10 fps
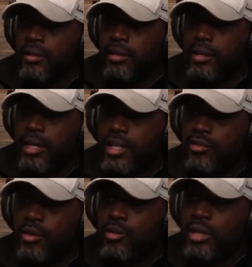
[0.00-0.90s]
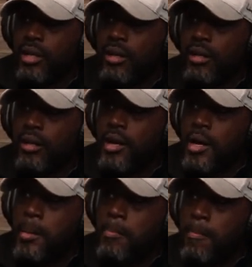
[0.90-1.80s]
The industry was good,
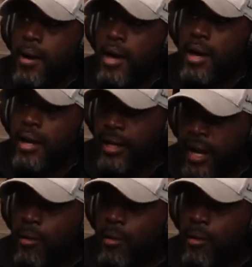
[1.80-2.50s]
and